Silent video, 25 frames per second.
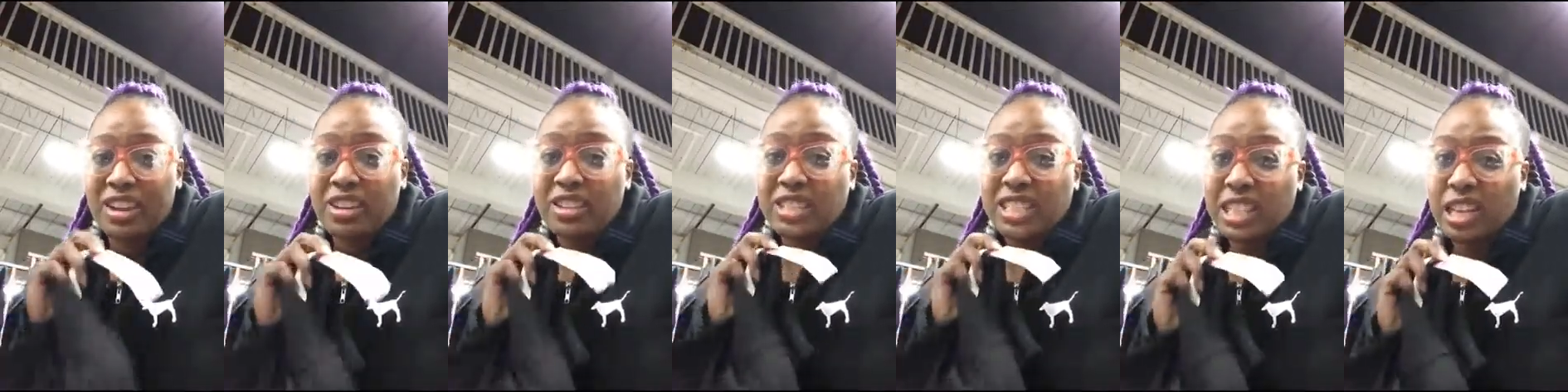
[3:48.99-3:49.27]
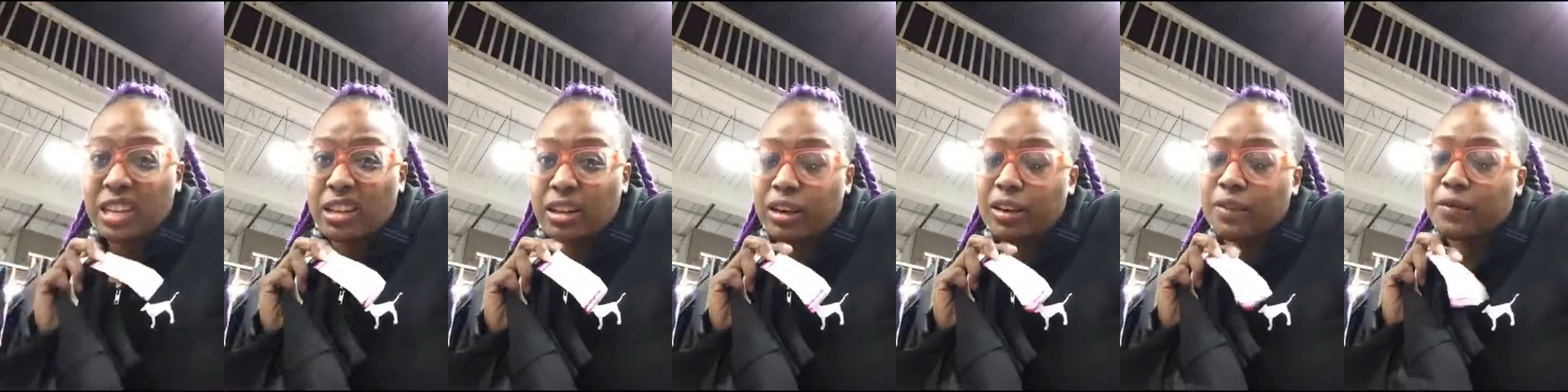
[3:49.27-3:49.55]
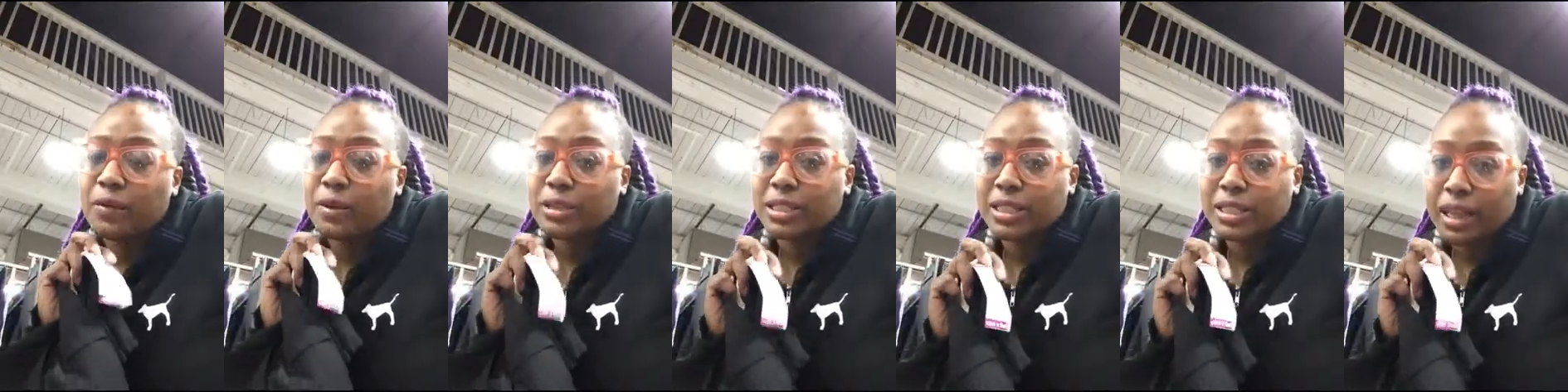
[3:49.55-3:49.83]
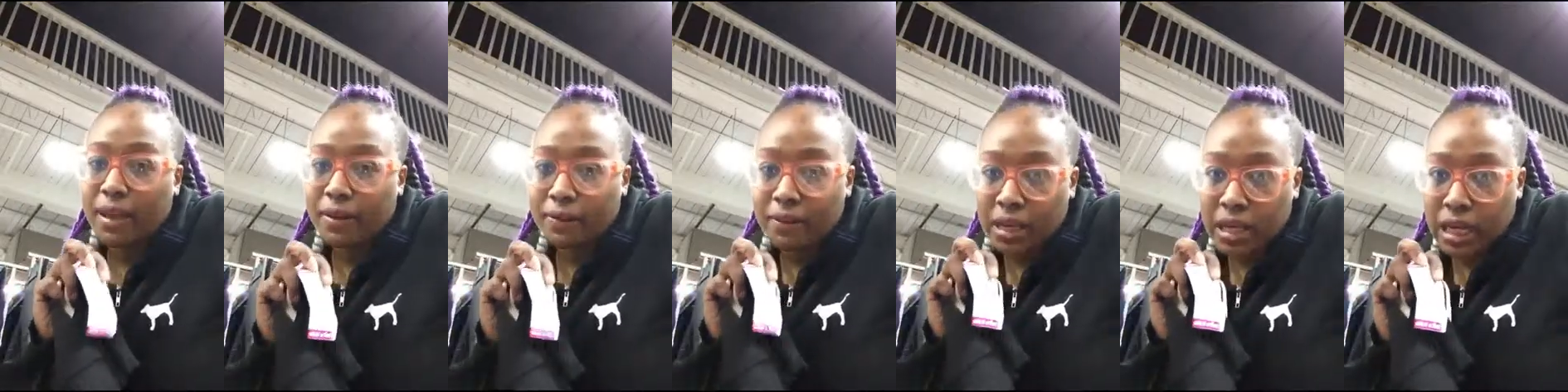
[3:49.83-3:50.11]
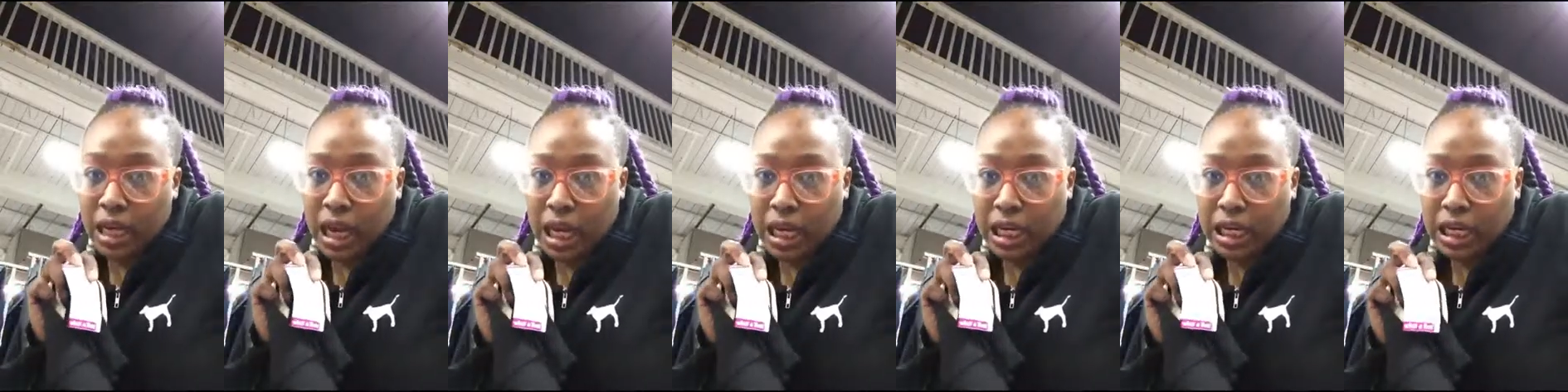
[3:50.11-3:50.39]
They're selling it for
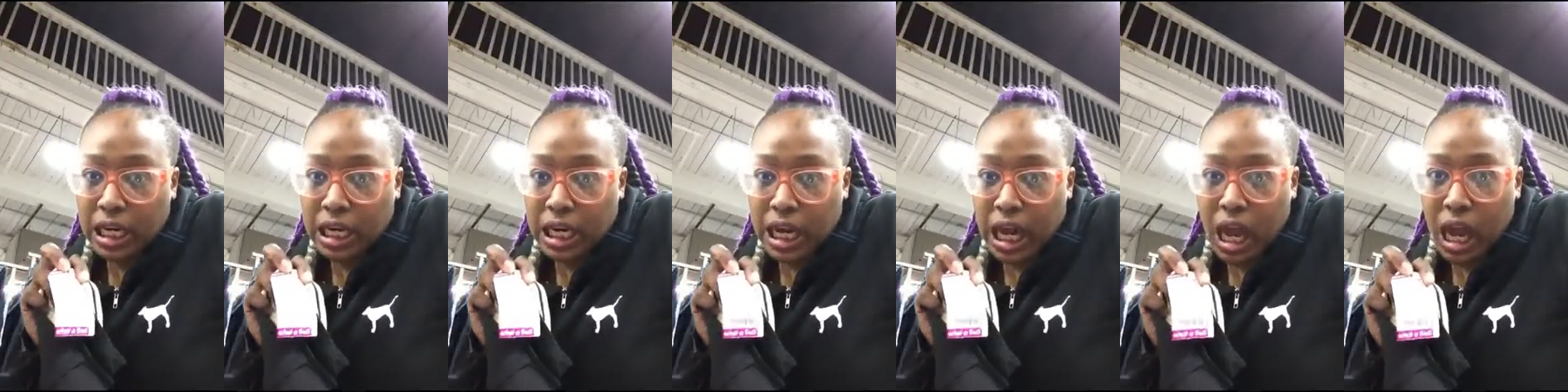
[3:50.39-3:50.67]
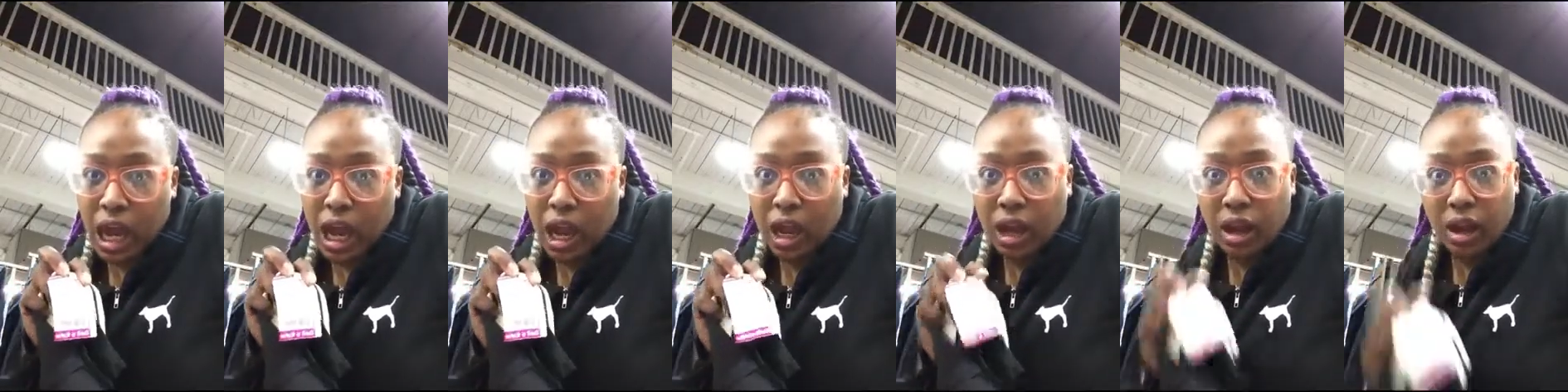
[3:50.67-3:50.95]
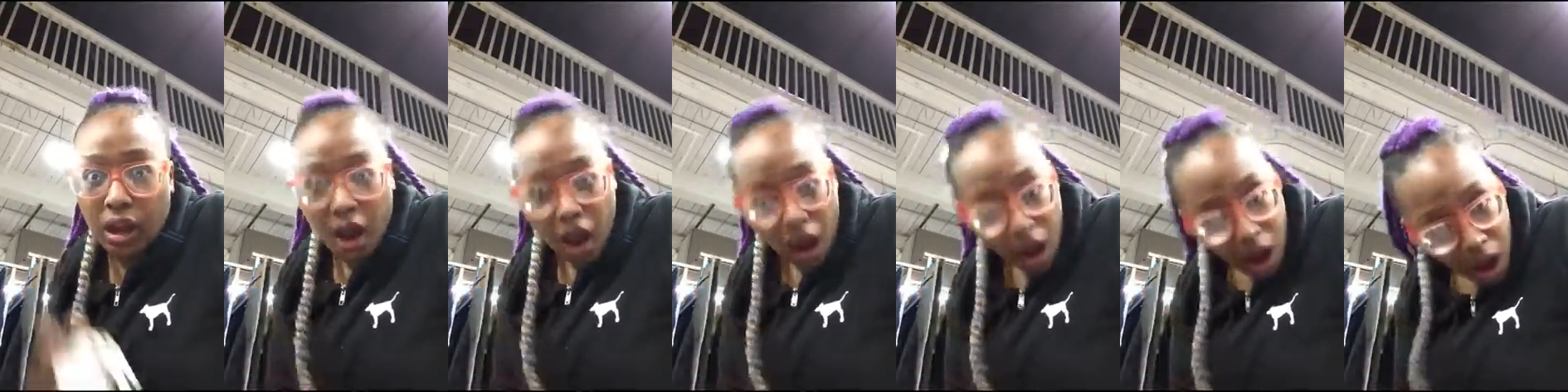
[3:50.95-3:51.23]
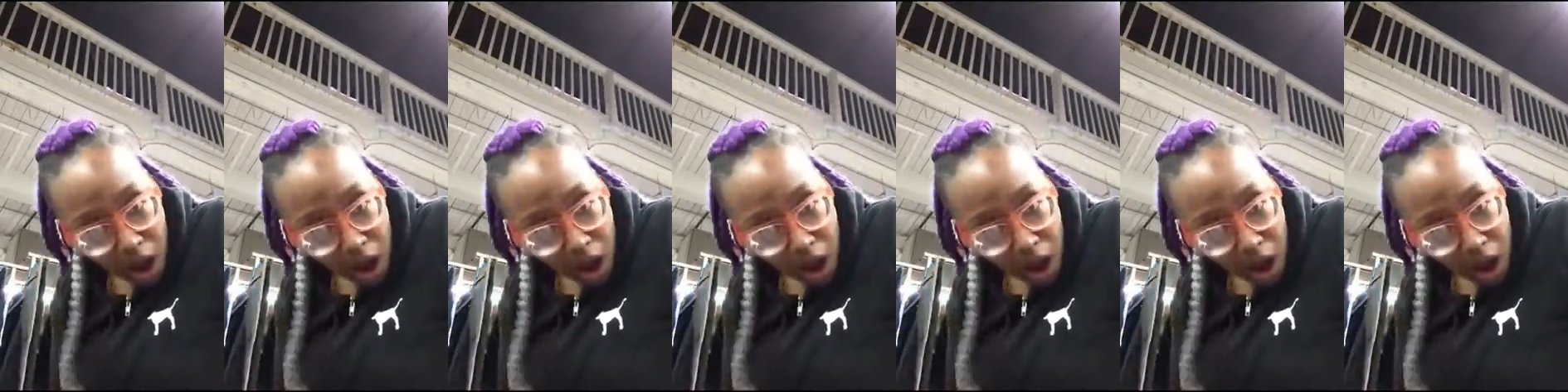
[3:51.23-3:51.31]
$7.99.